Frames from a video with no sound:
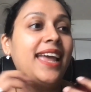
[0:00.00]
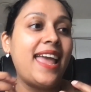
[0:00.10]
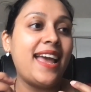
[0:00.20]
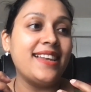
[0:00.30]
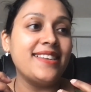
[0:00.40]

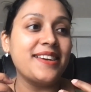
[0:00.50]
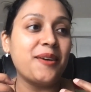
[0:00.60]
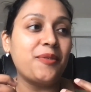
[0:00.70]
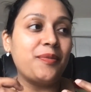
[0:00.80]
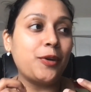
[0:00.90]
and
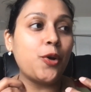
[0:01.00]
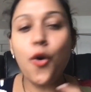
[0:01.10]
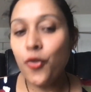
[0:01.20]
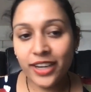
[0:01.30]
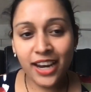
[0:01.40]

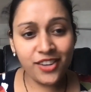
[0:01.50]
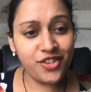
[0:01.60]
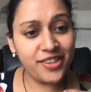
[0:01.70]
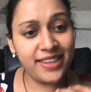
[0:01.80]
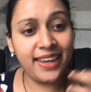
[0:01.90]
COVID had
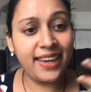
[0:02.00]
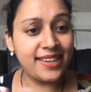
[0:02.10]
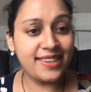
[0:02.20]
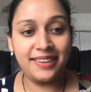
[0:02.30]
just hit,